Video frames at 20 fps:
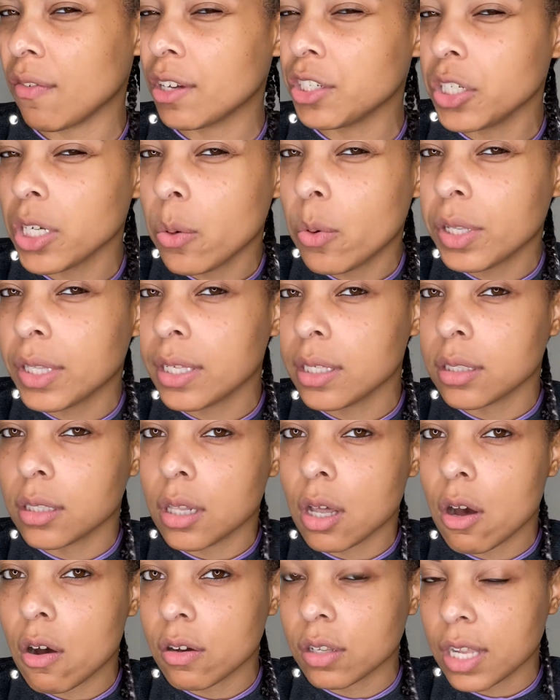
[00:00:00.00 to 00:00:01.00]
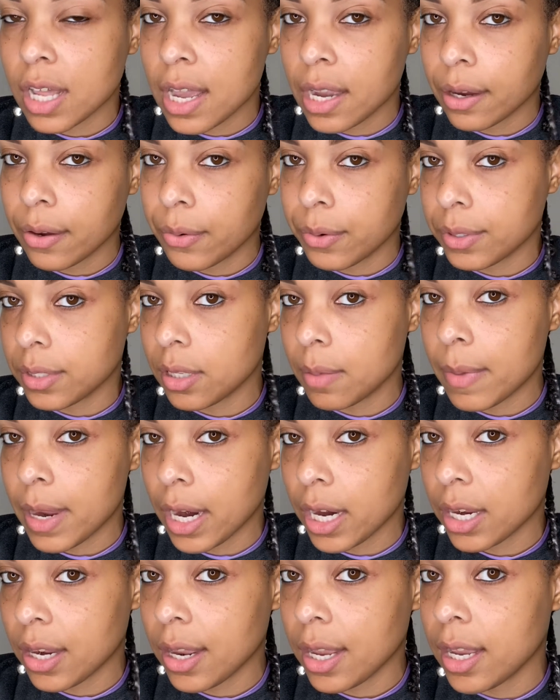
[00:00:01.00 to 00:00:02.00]
because you don't want this long line going to the
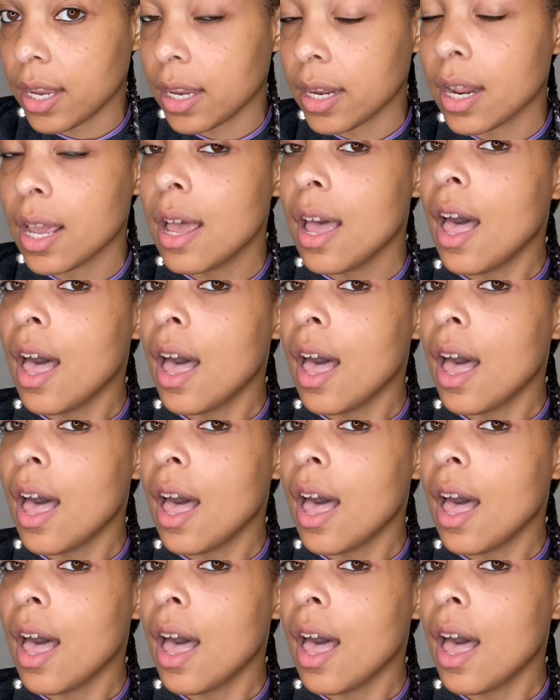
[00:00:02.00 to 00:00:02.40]
back of your head